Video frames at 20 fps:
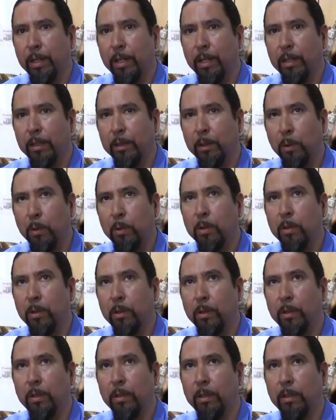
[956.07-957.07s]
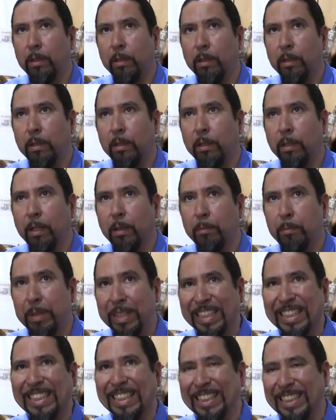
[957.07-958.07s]
local
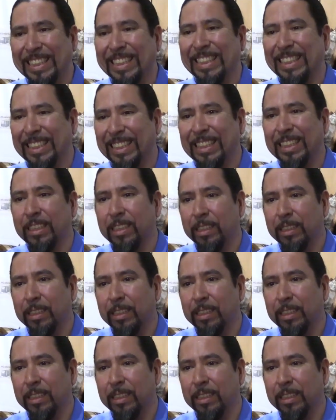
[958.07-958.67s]
businesses.